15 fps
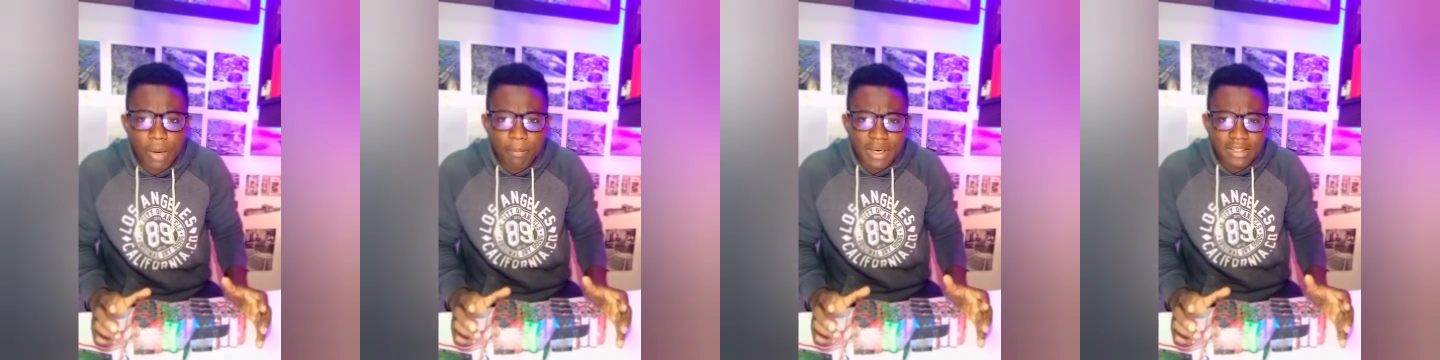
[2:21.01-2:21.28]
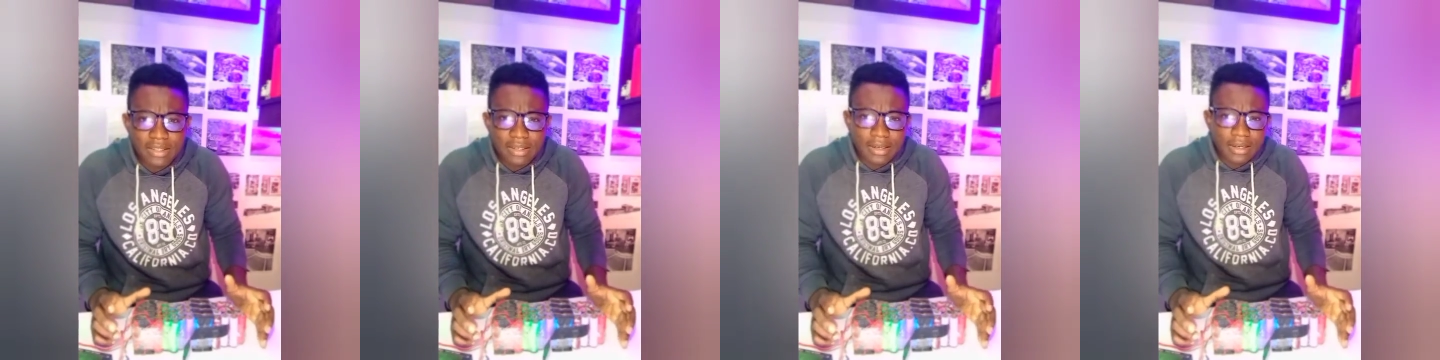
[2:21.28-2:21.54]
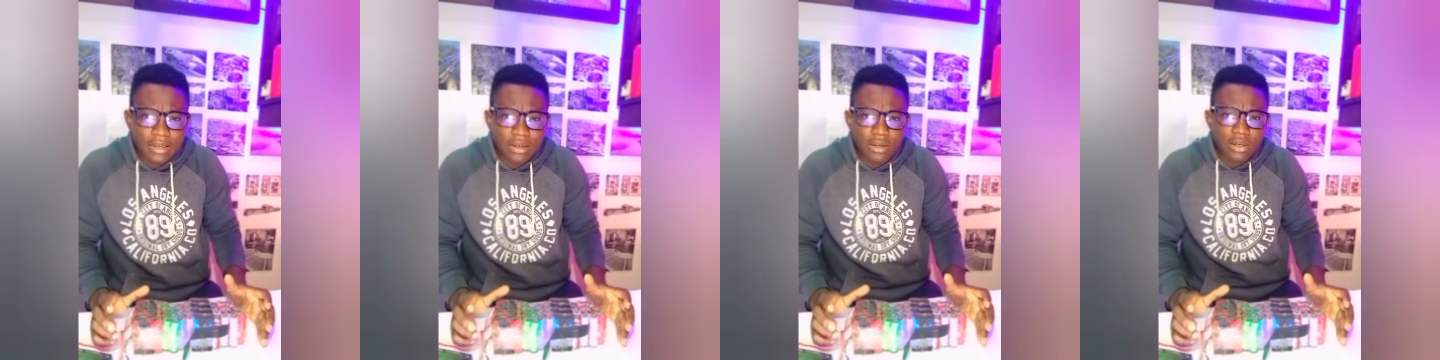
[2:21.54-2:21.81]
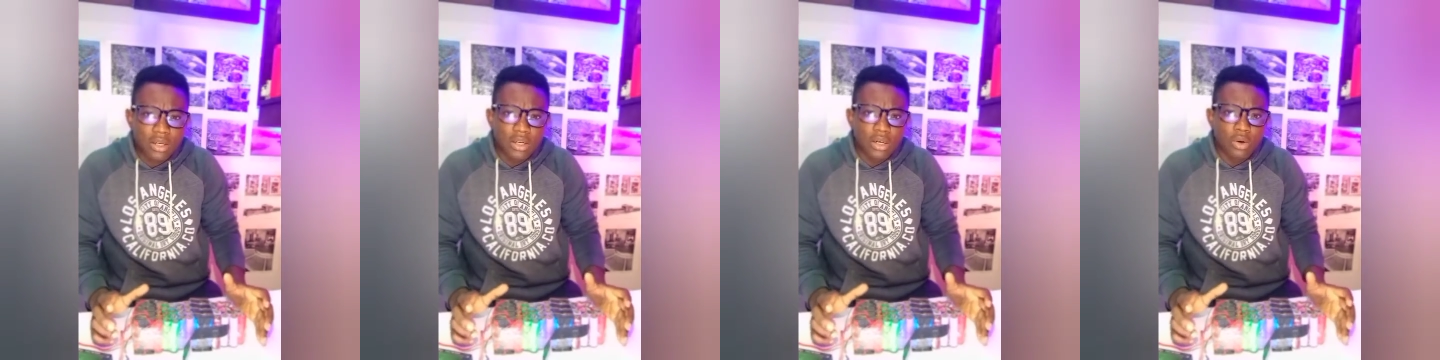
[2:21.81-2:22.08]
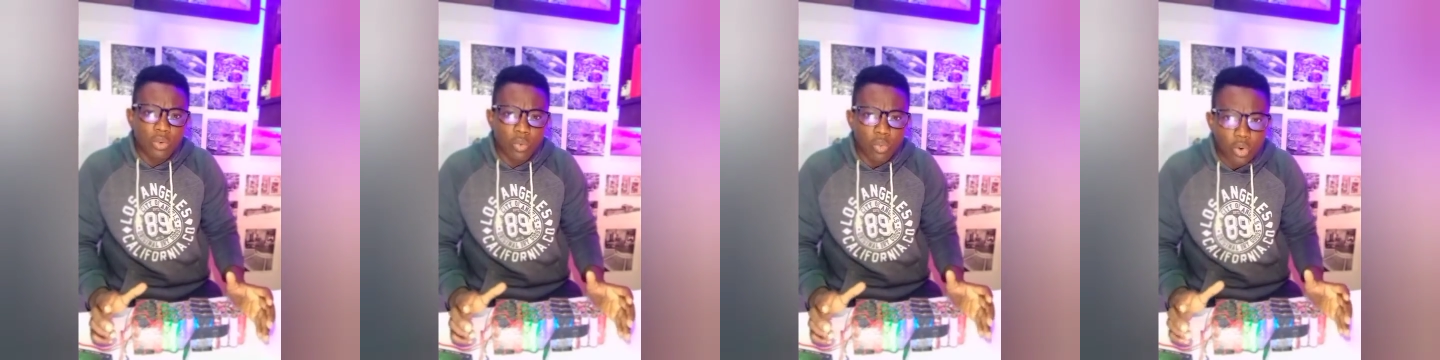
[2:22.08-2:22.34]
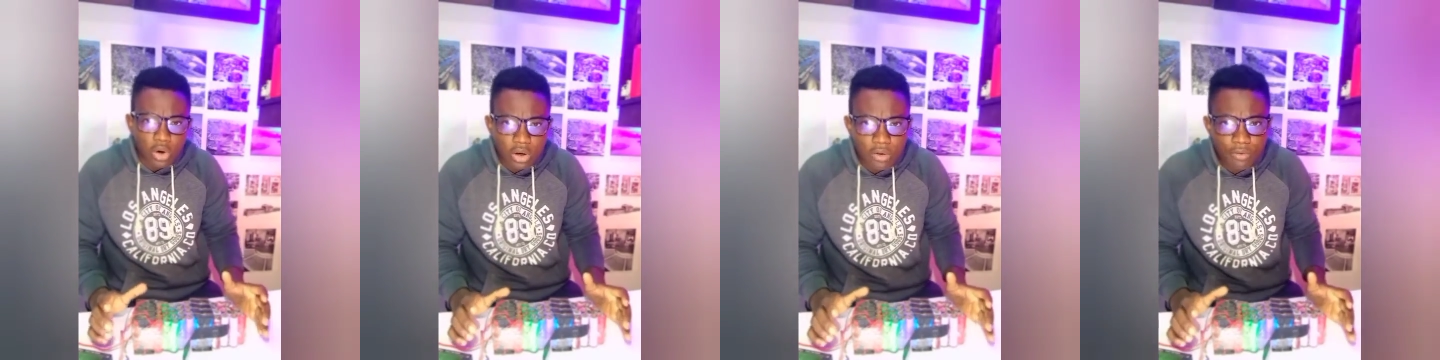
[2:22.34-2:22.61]
basically
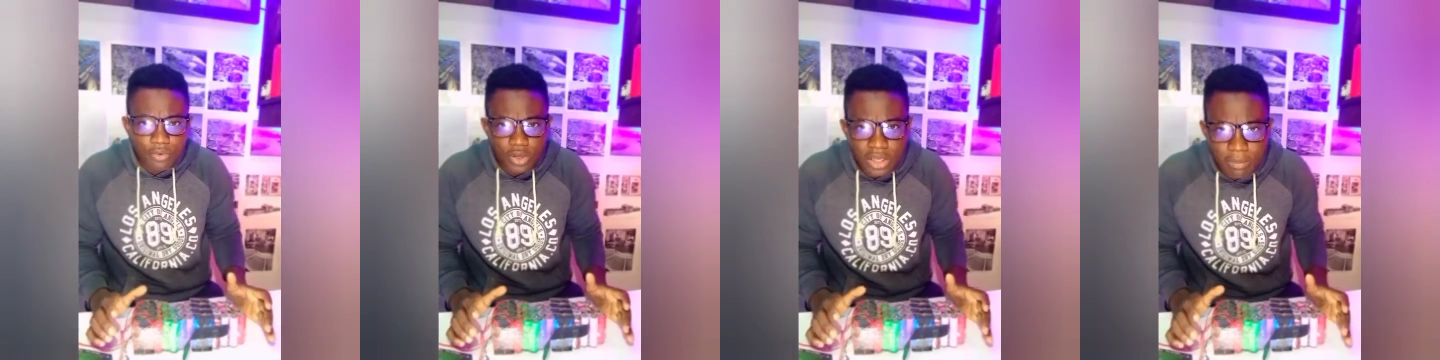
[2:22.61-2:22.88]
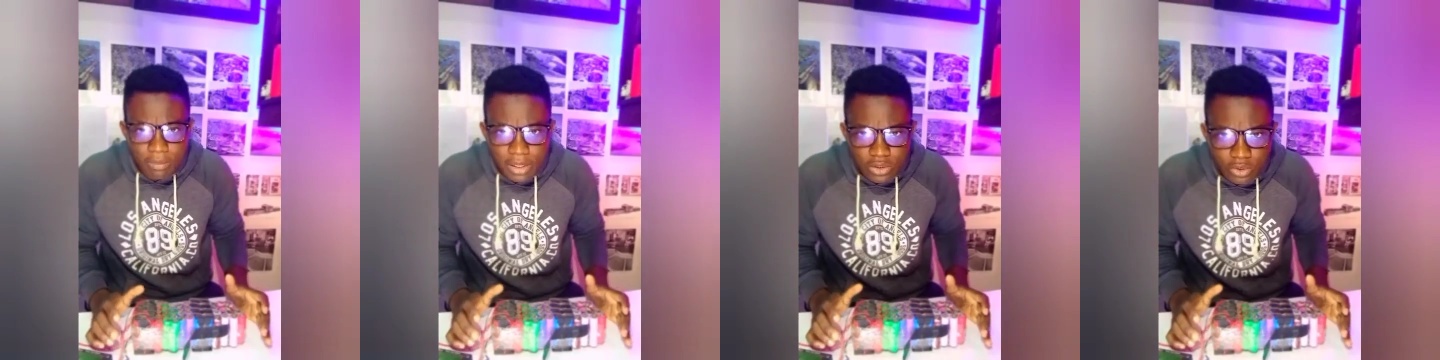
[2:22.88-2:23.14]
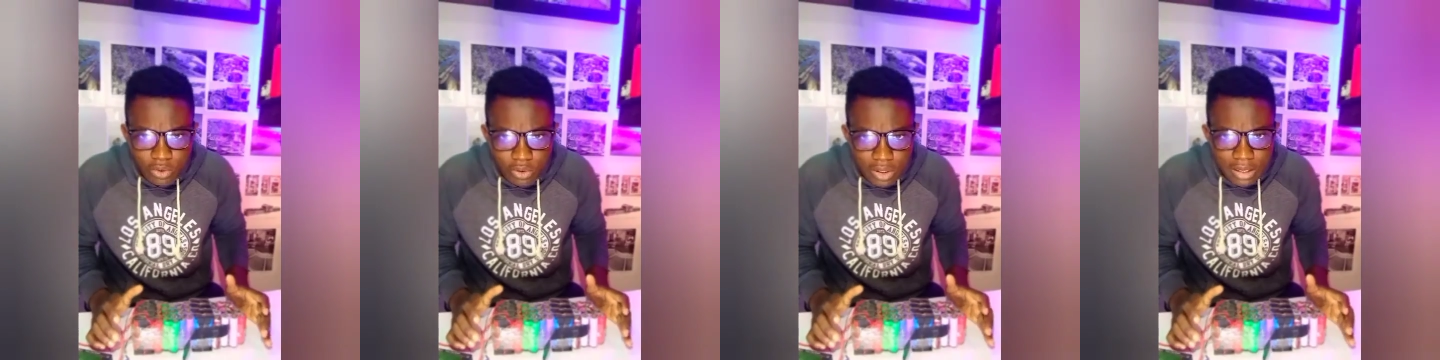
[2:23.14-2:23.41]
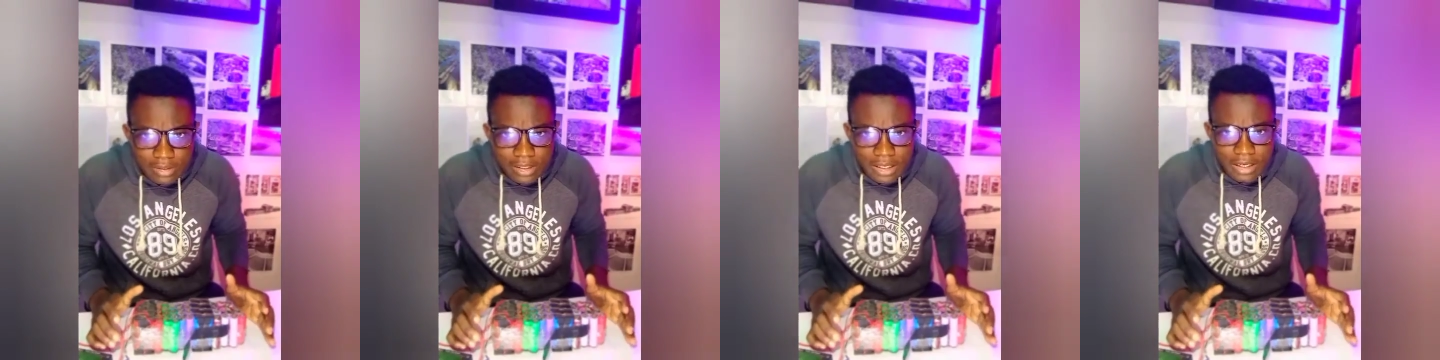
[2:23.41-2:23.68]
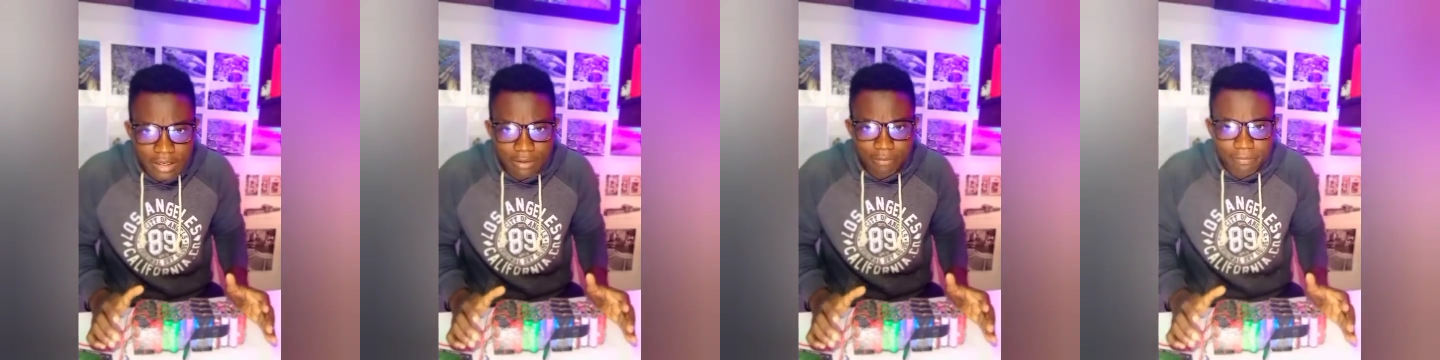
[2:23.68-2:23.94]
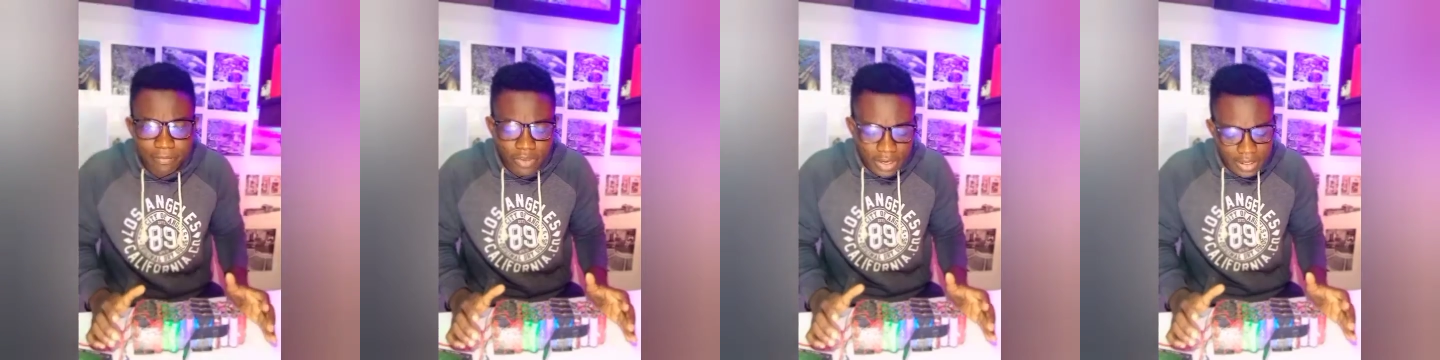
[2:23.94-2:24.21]
work for that particular time.